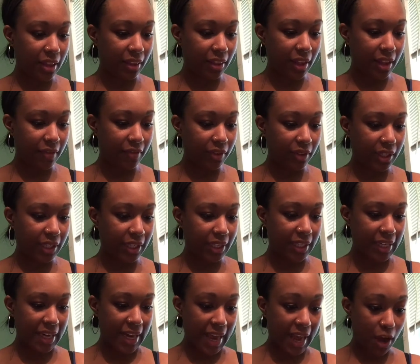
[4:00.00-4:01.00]
and level
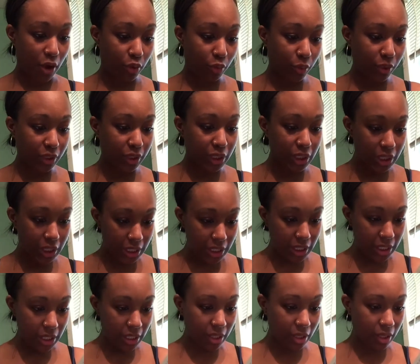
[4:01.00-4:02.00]
it
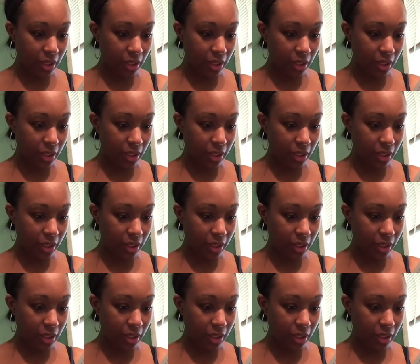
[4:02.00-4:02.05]
downwards.